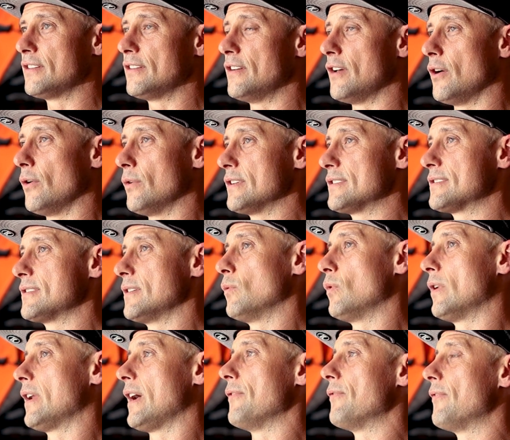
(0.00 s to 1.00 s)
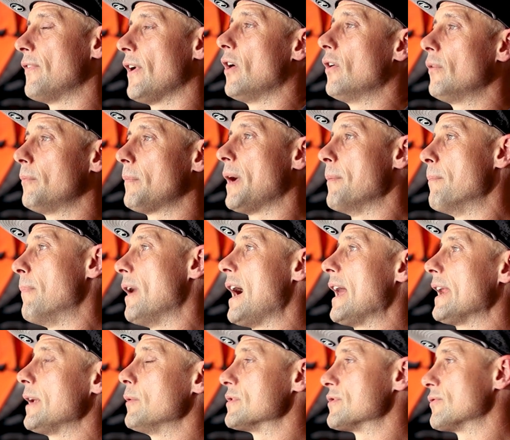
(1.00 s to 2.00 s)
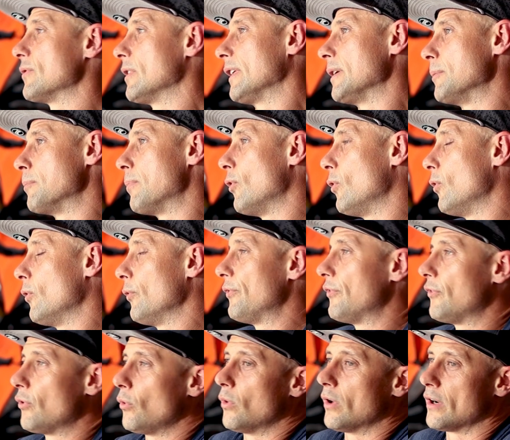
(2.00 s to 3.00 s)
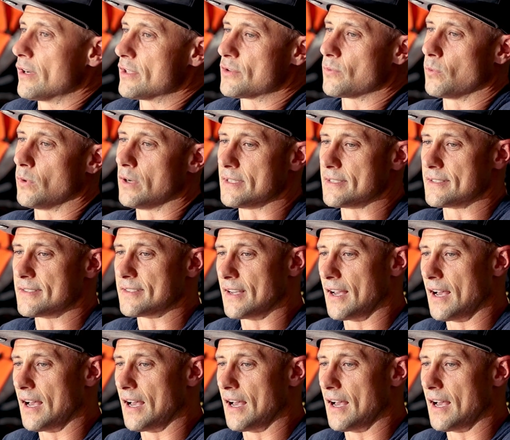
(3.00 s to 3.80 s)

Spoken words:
to notice and what I felt my body was really pulled towards was,